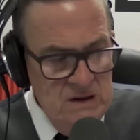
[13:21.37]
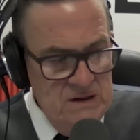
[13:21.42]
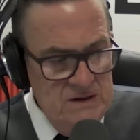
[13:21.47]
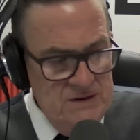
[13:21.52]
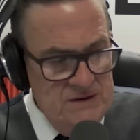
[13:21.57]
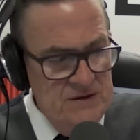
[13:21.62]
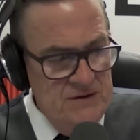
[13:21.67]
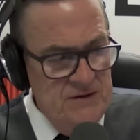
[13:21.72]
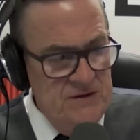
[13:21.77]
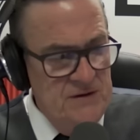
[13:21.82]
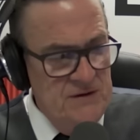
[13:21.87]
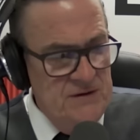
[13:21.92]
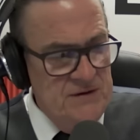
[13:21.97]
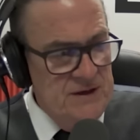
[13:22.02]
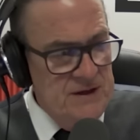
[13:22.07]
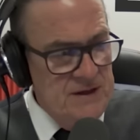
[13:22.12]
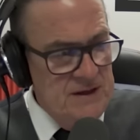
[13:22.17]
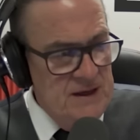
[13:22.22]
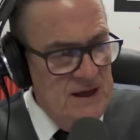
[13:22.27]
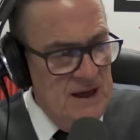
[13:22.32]
Do you
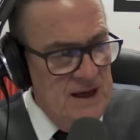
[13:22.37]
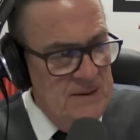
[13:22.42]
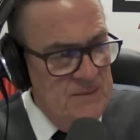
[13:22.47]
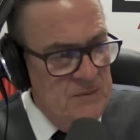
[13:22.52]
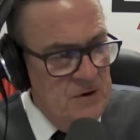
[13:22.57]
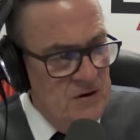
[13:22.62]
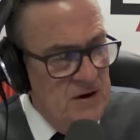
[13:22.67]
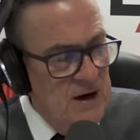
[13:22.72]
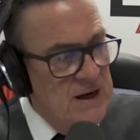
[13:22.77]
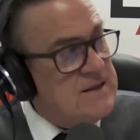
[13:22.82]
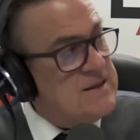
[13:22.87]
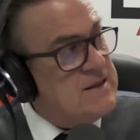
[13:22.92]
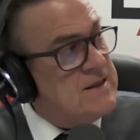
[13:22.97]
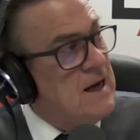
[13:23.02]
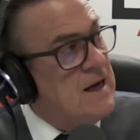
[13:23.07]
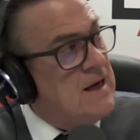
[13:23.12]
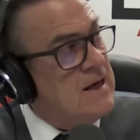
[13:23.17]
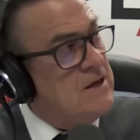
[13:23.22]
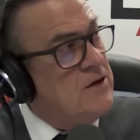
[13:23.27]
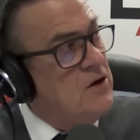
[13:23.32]
think Labor are
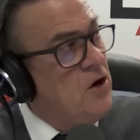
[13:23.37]
stuck